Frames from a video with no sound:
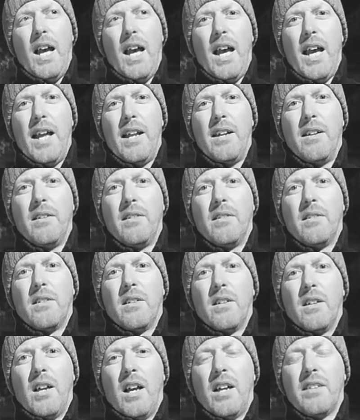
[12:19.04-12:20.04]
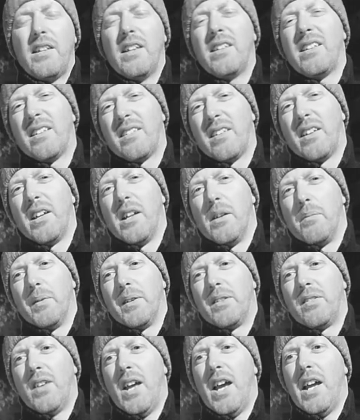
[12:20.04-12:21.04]
And I think that's a little
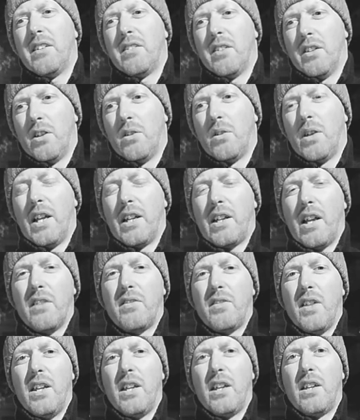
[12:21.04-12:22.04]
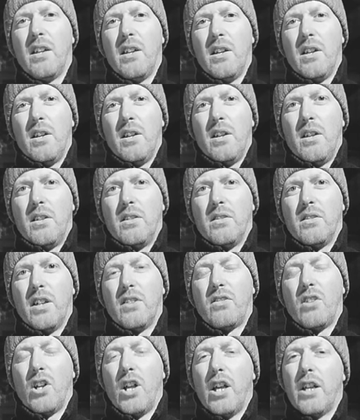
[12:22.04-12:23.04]
bit sad, you know, like I think
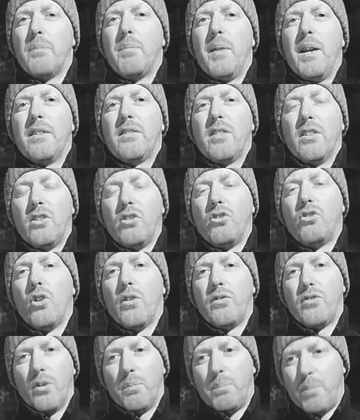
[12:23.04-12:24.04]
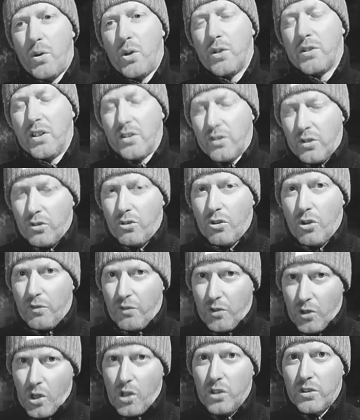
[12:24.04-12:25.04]
there's a lot of bands that deserve support, that
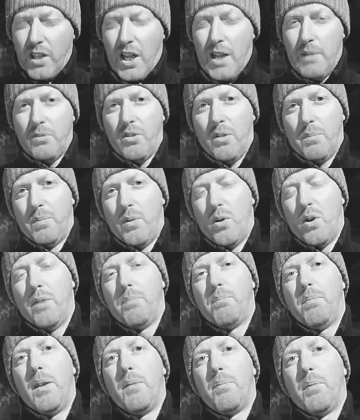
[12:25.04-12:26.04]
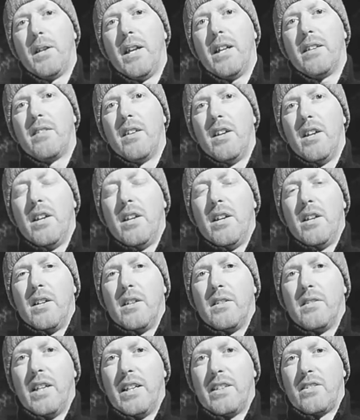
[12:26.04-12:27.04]
deserve long-time support, people that
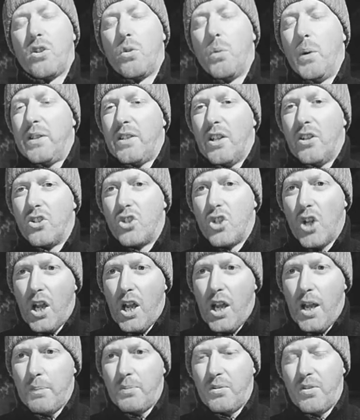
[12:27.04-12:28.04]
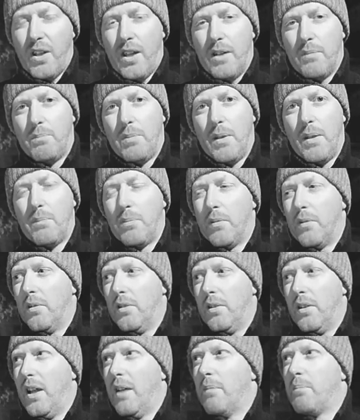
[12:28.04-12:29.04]
quit their jobs
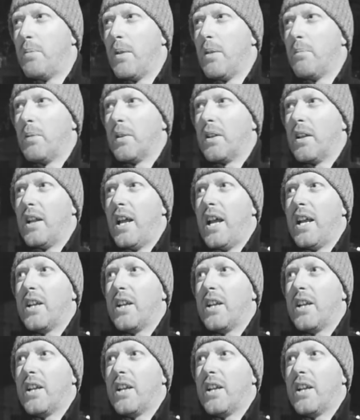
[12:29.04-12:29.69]
and people that